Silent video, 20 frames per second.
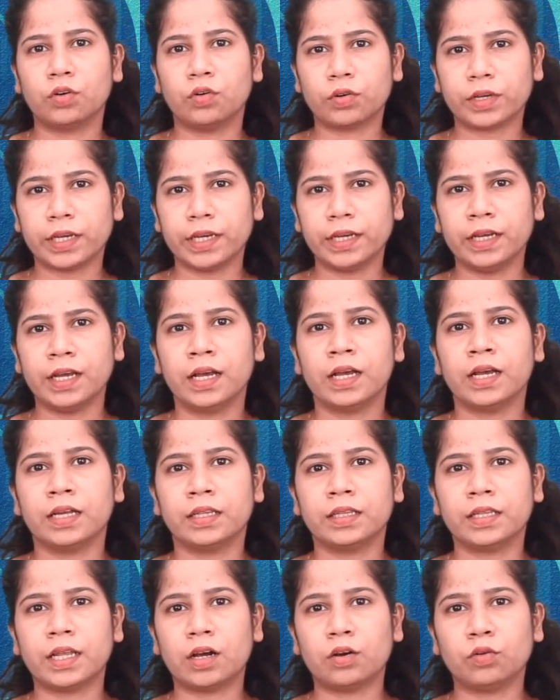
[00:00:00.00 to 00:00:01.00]
Okay,
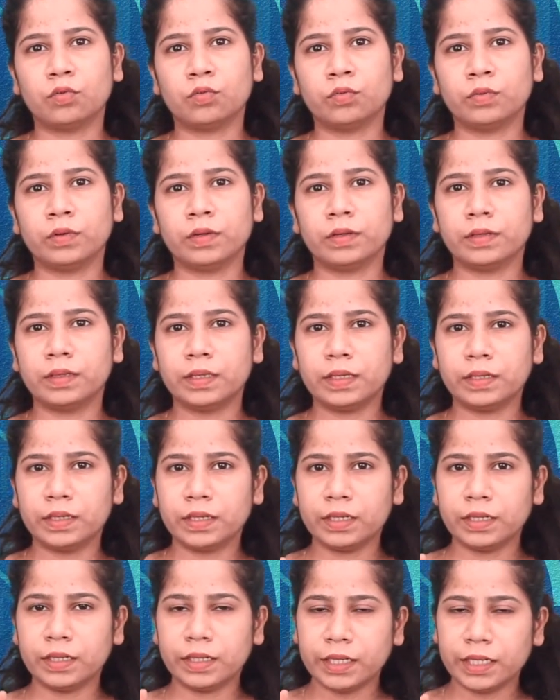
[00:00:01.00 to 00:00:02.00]
now
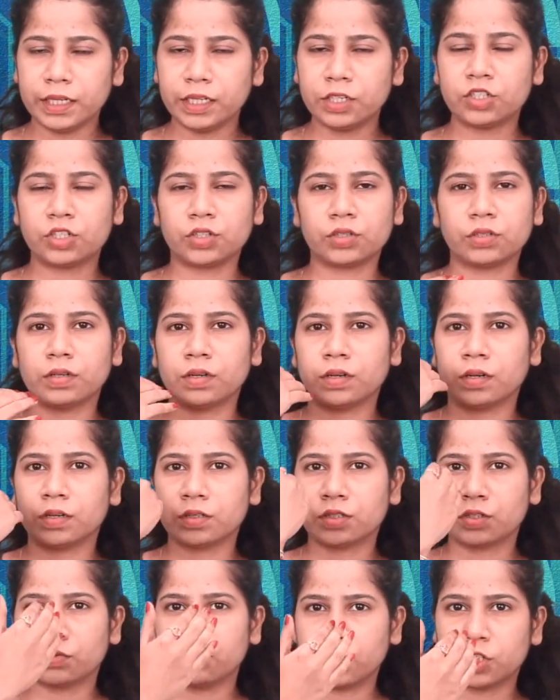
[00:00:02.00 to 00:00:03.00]
each
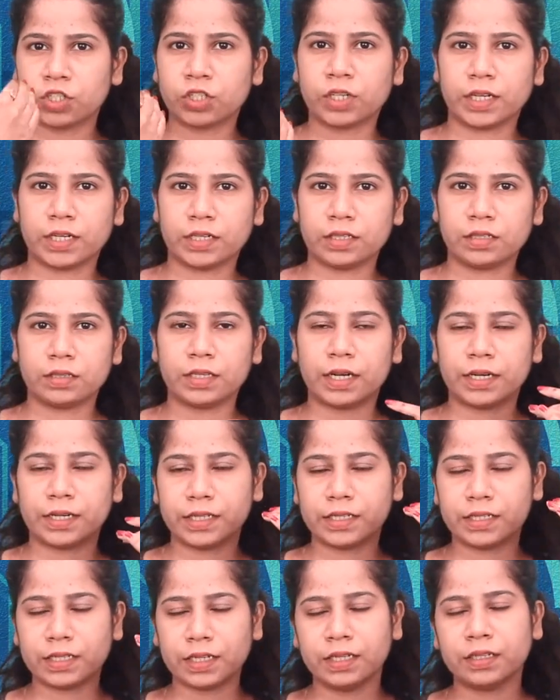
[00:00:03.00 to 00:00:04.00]
switch case,
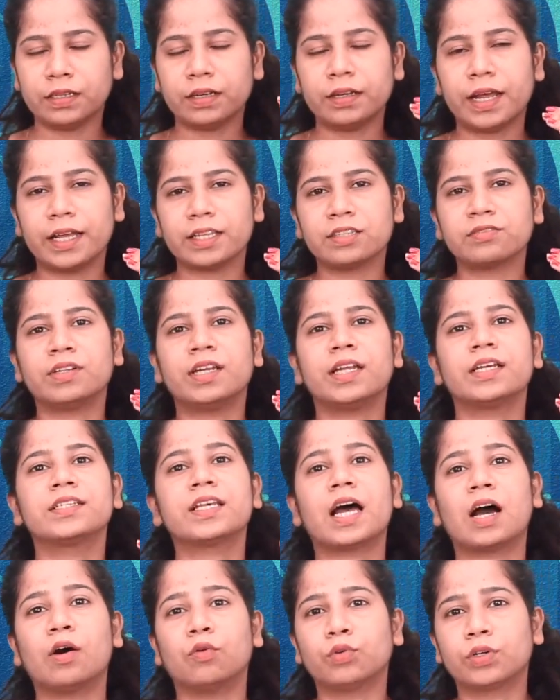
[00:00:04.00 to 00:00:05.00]
that is inner as well
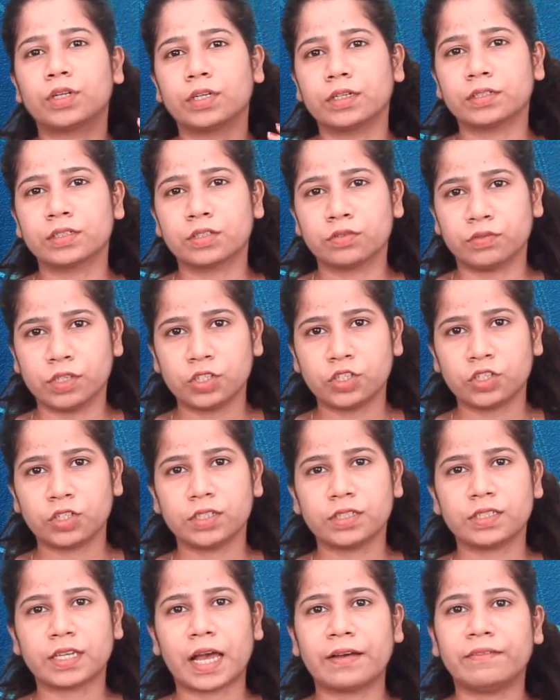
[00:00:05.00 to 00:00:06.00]
as outer
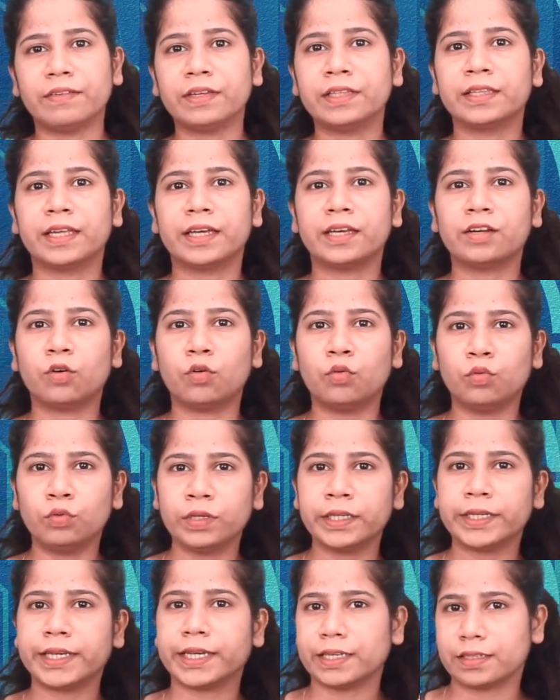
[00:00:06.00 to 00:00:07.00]
switch, is having their
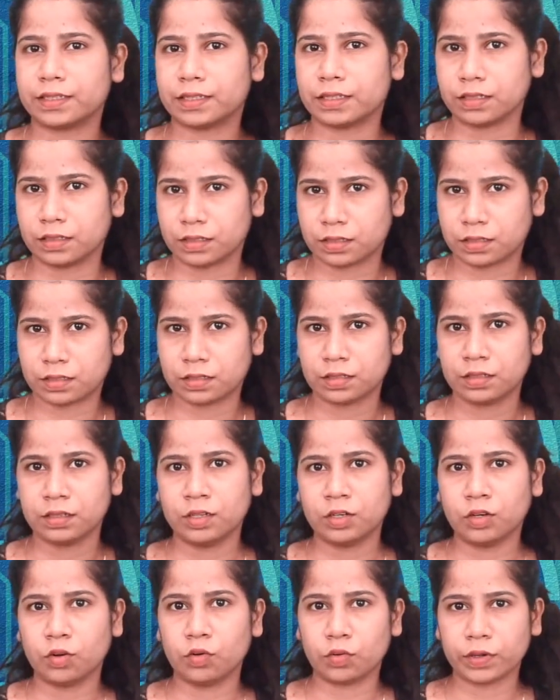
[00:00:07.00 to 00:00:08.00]
own cases.
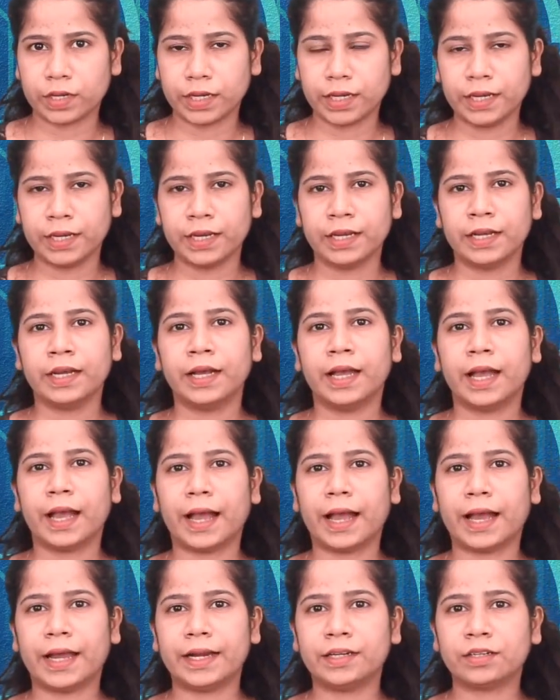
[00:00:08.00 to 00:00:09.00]
Okay,
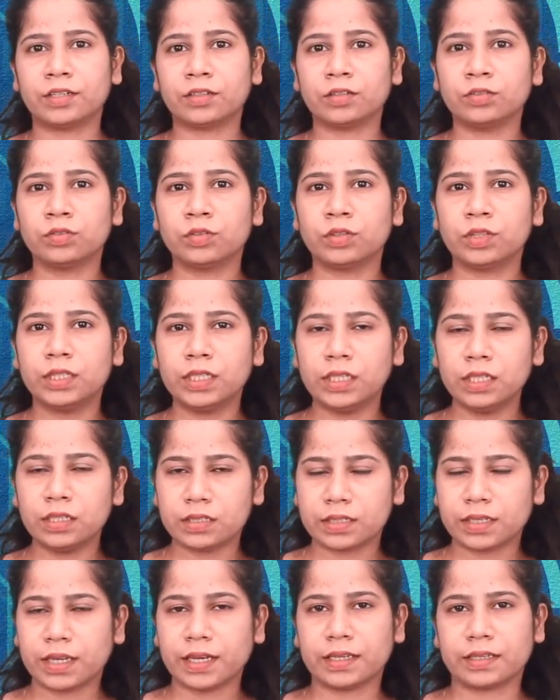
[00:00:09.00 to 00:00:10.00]
and
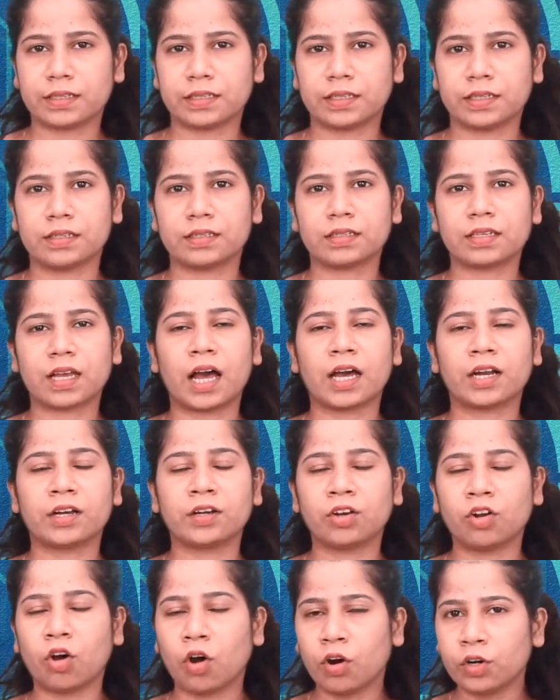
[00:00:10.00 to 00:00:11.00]
these cases
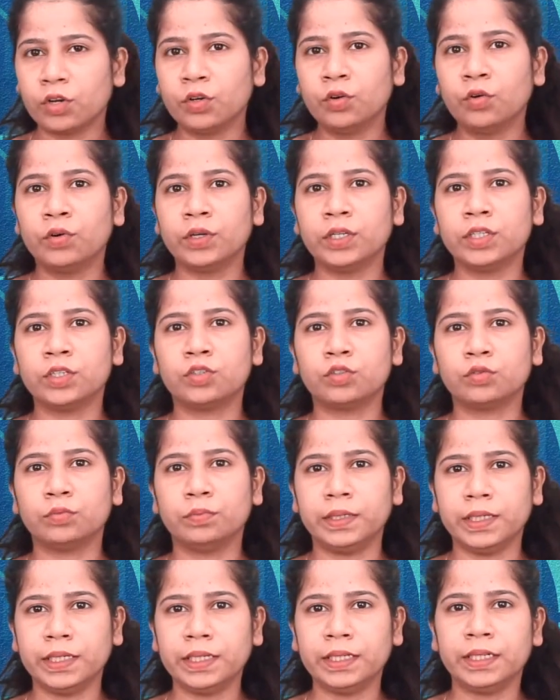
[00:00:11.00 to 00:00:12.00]
are not going to
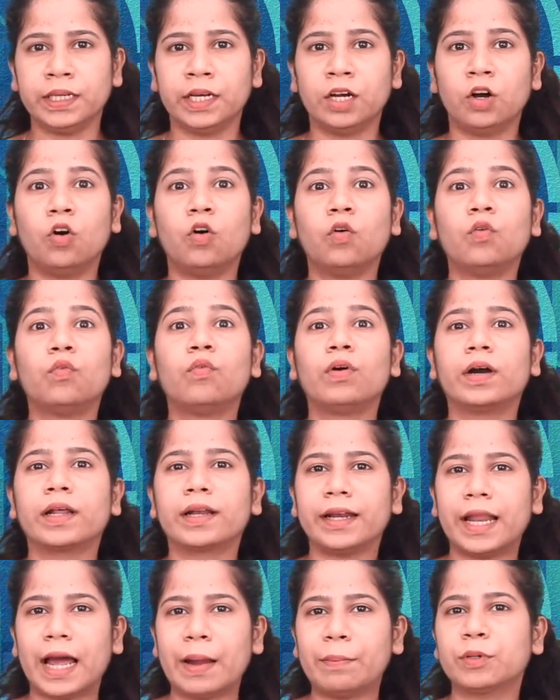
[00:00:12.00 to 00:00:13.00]
be
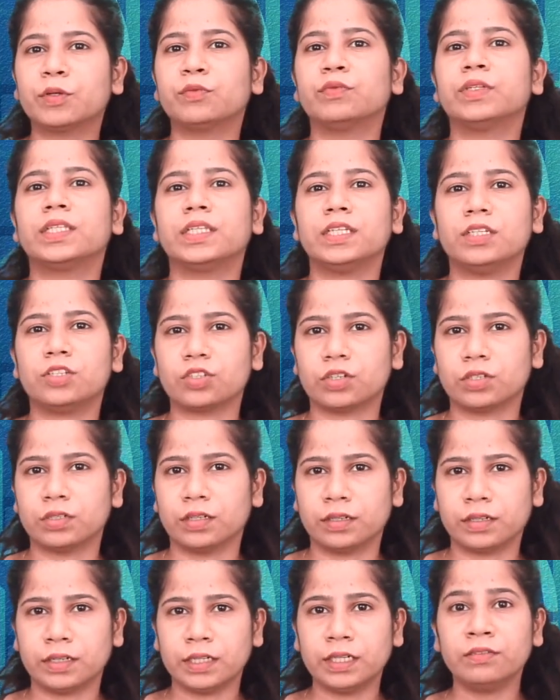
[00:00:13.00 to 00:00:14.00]
overlapped with each
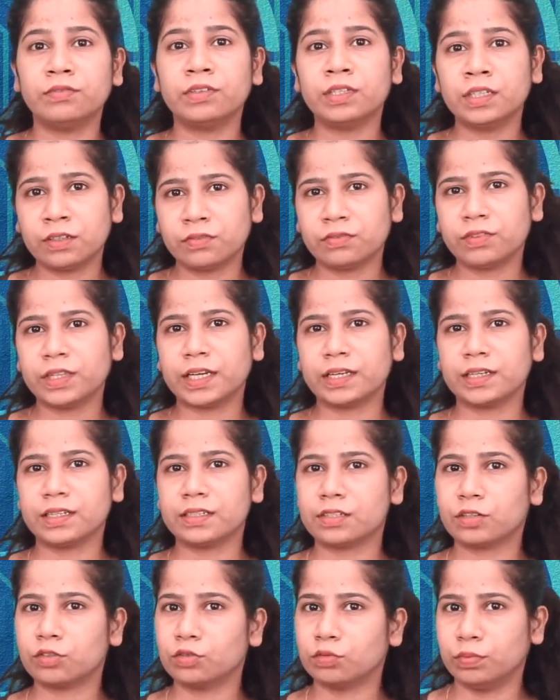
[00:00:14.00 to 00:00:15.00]
other even if there
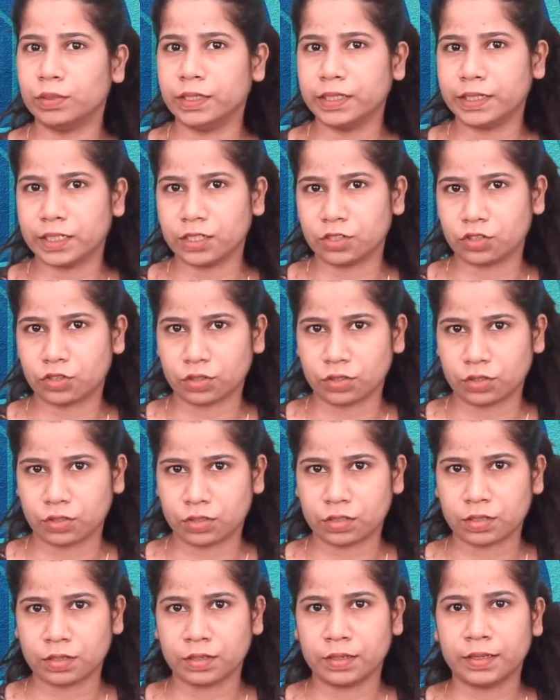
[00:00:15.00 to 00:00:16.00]
is a
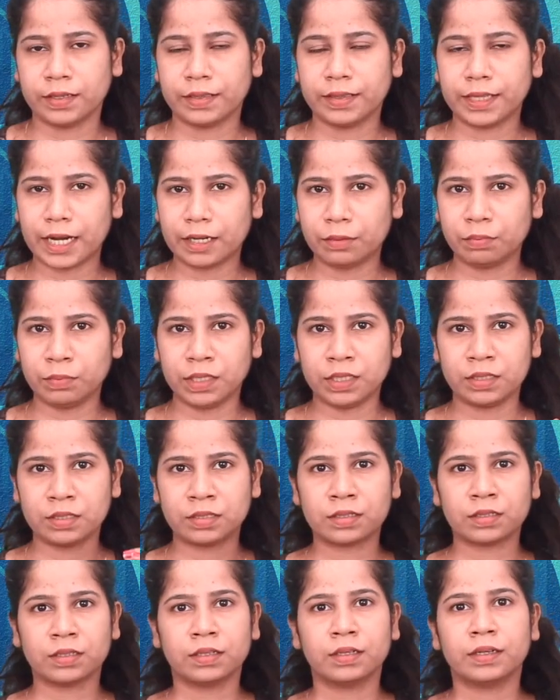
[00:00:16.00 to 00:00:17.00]
duplications. That
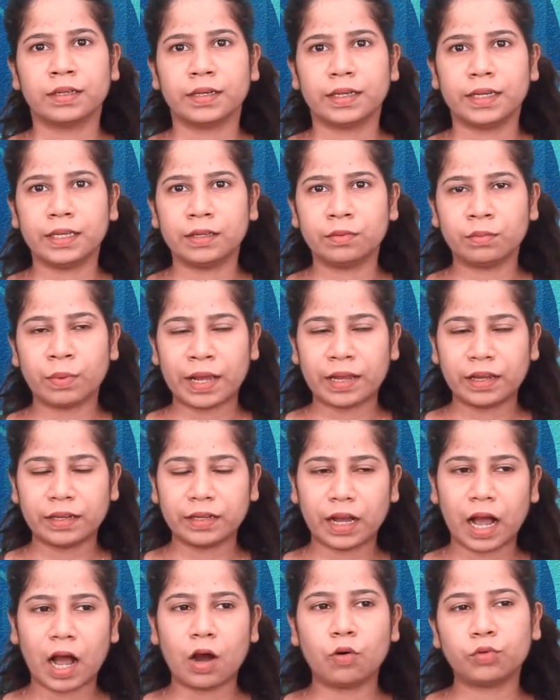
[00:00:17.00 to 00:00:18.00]
means in
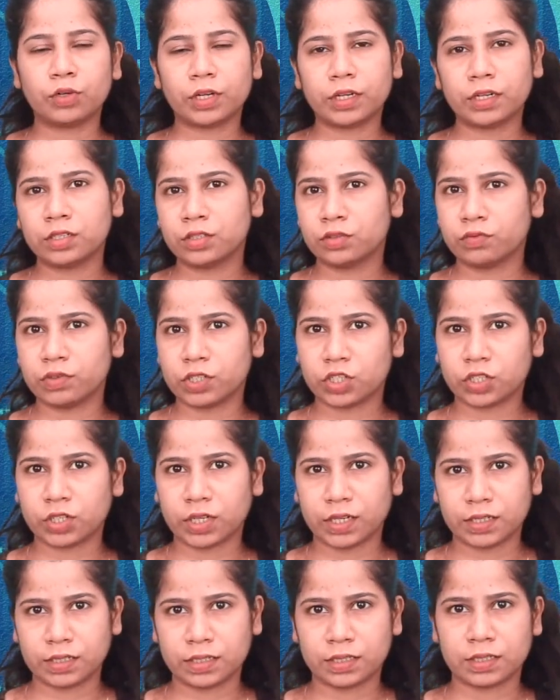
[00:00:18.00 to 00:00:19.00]
my outer switch
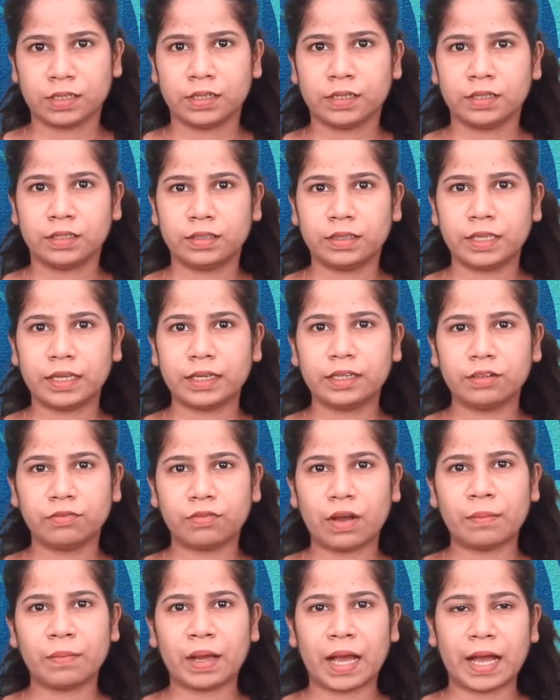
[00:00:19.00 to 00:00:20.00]
case,
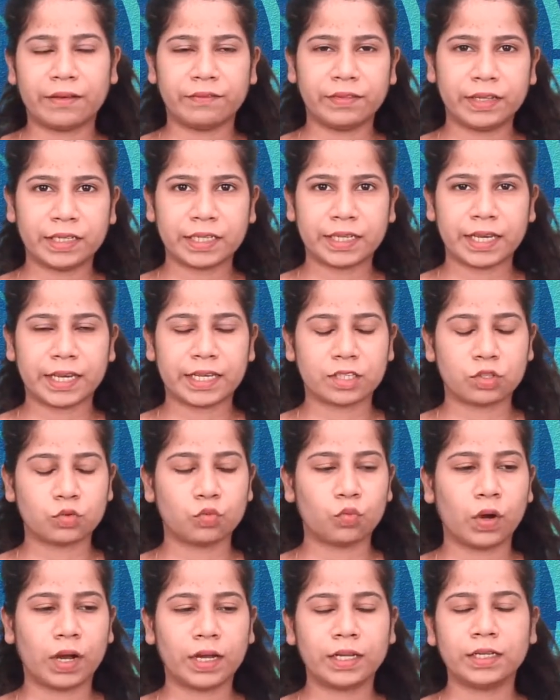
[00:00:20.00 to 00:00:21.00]
if I'm having
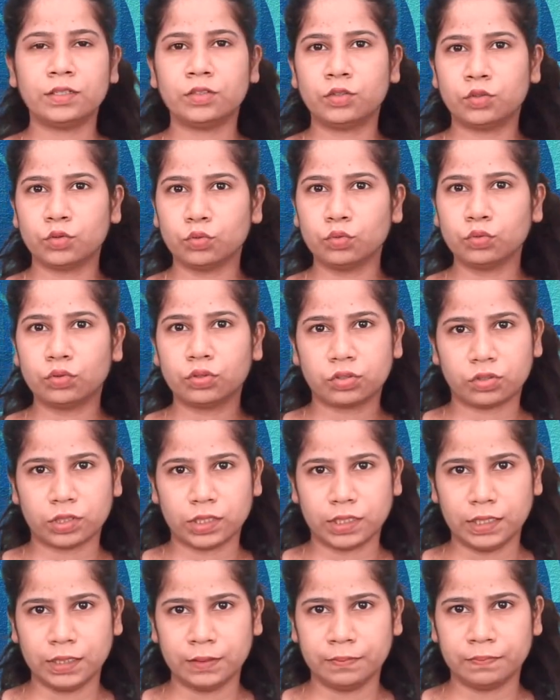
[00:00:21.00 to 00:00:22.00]
case 1, 2,
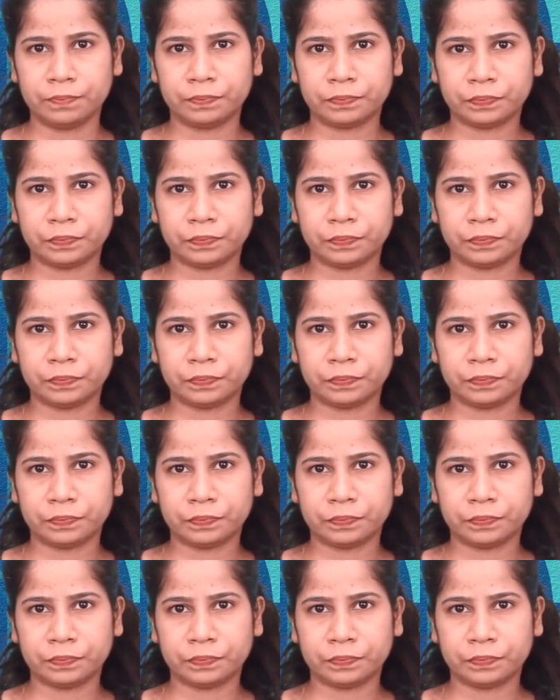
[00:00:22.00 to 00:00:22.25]
3,